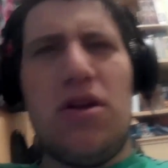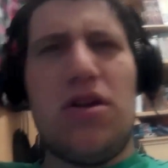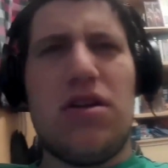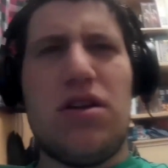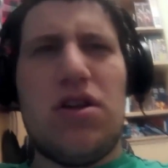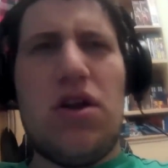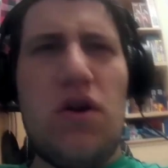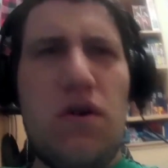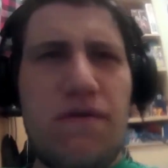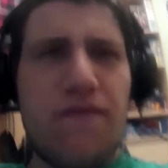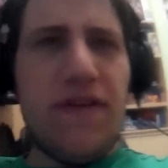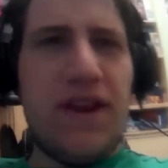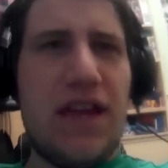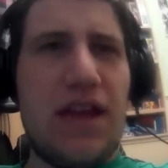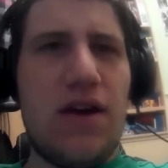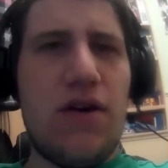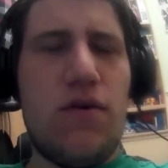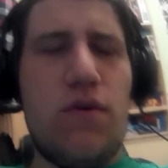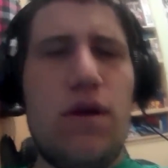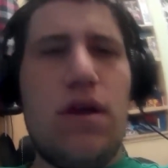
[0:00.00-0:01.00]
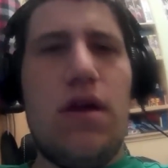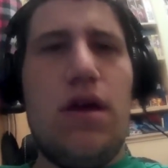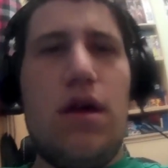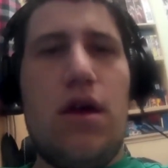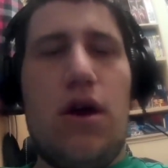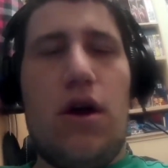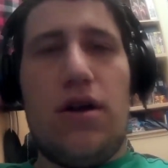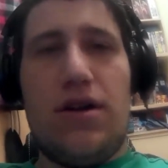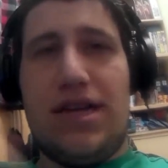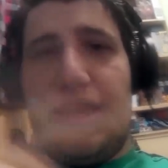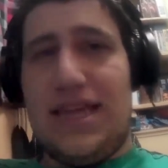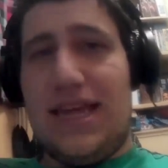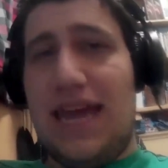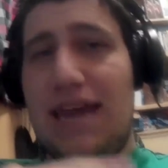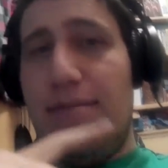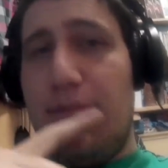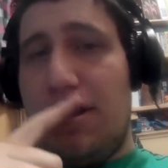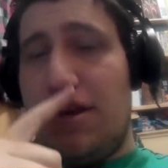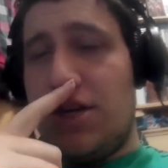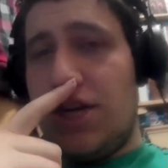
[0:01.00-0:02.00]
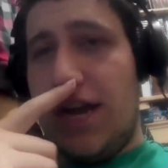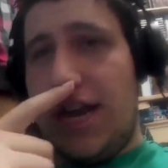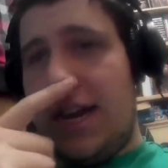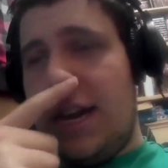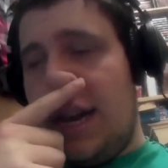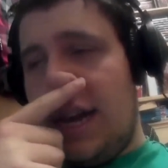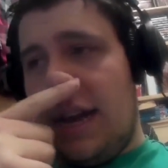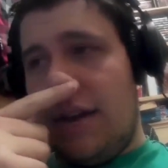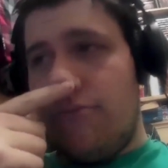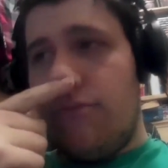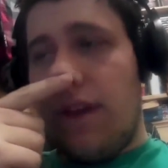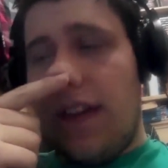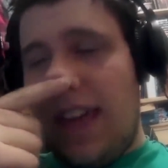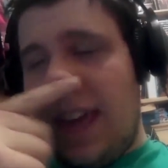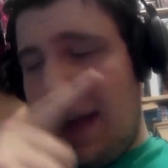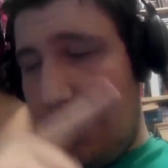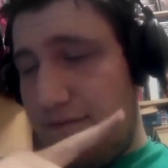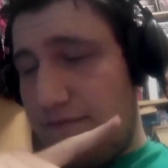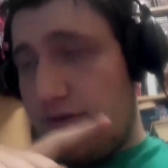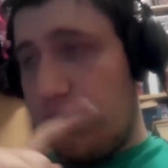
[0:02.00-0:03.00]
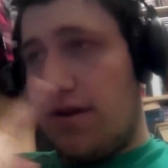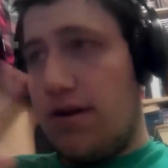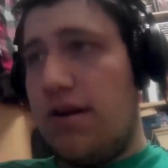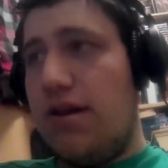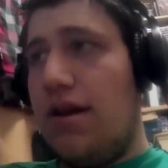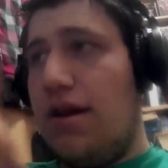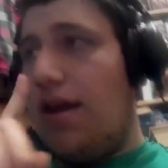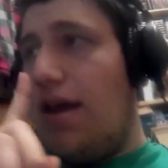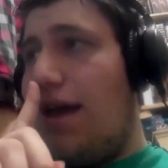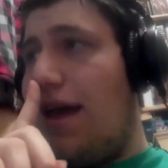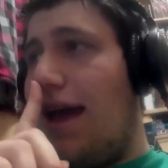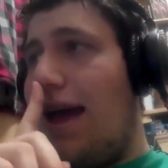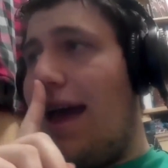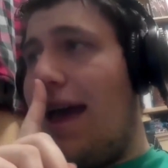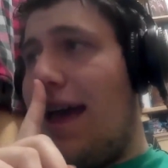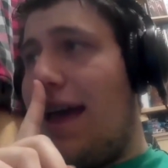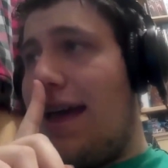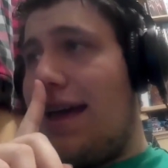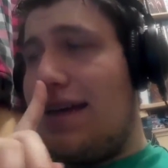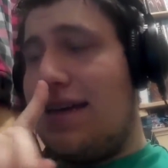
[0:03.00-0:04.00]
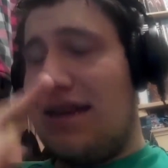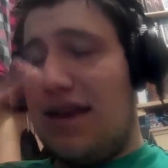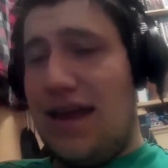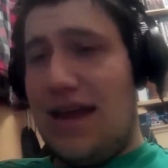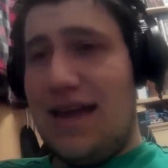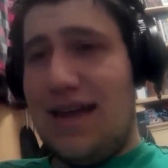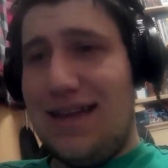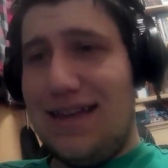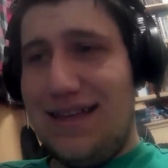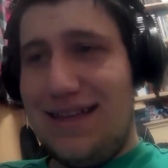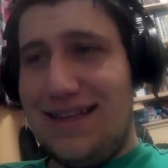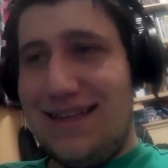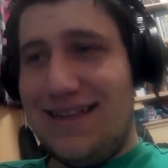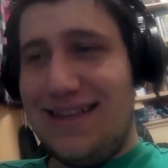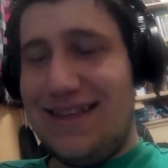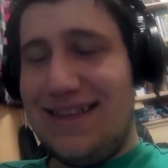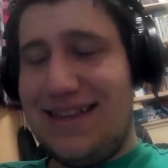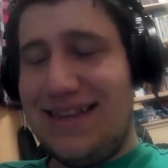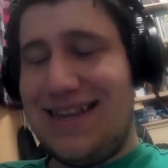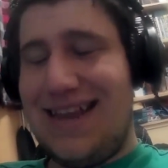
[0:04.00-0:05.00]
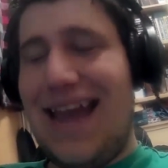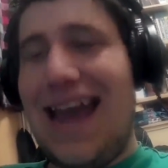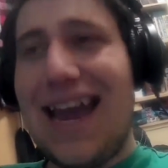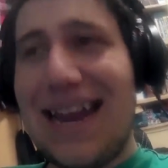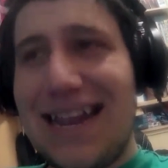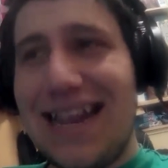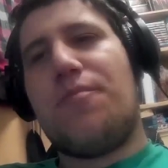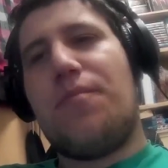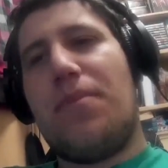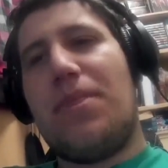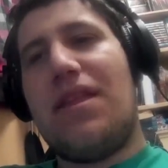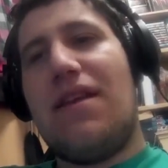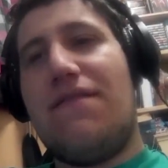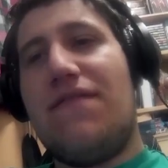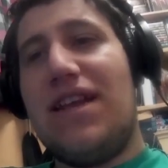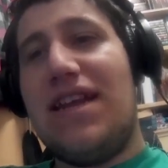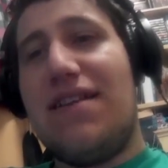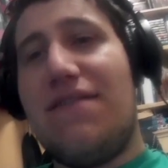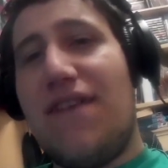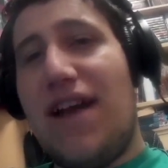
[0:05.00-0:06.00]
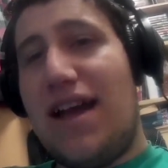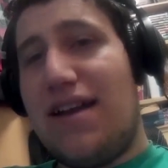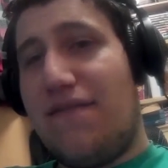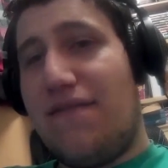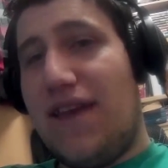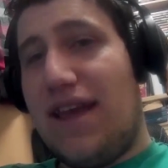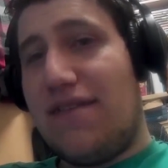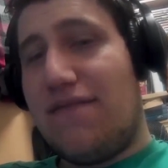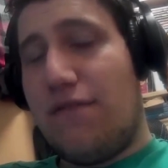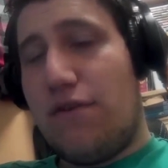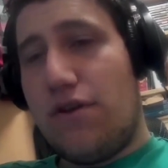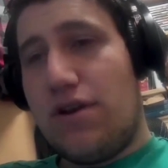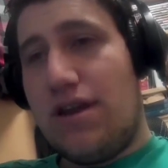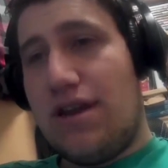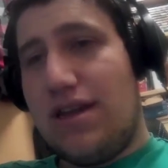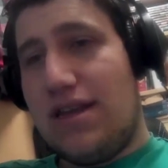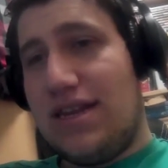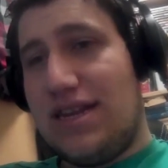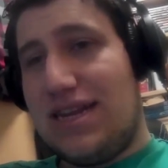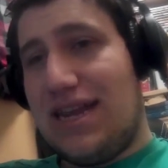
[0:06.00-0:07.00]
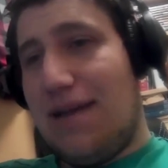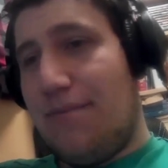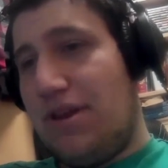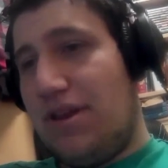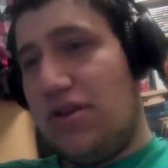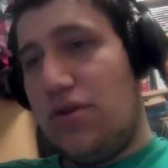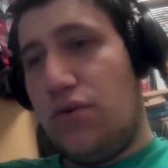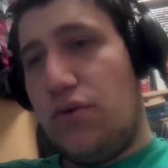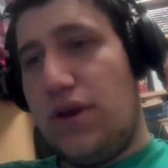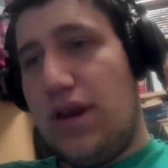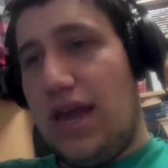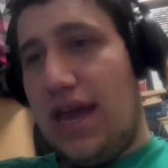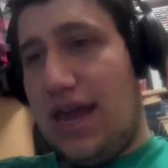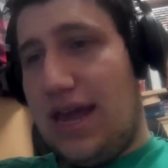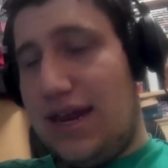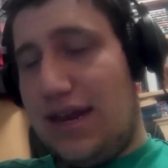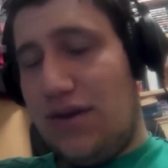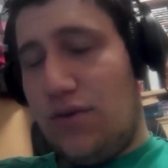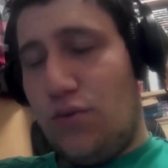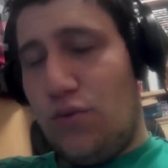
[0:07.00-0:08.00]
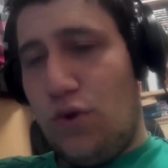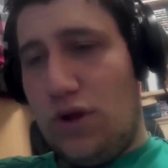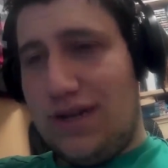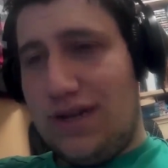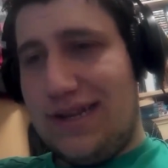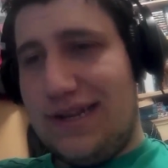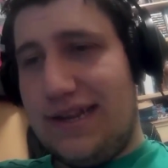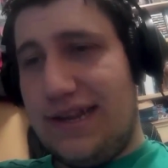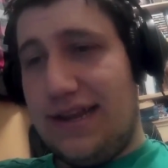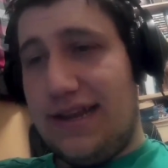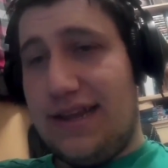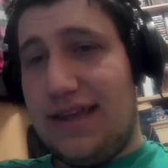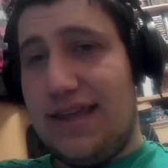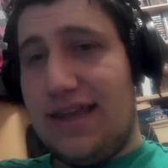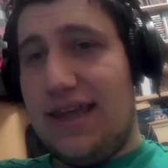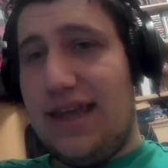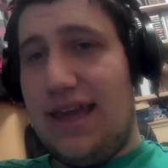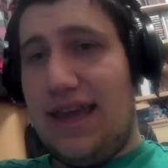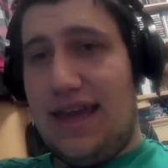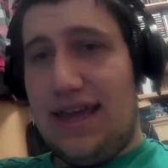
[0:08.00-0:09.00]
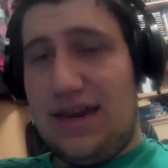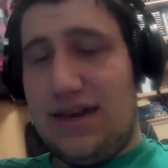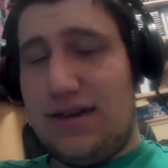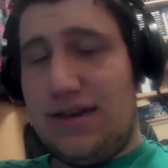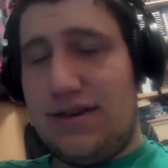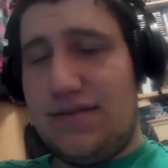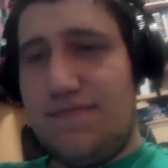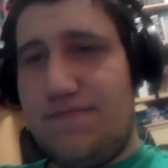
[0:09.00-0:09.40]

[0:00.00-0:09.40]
Go video onto the gaming channel, however, and sadly, Veda Vada Veda Verda is coming to an end once again.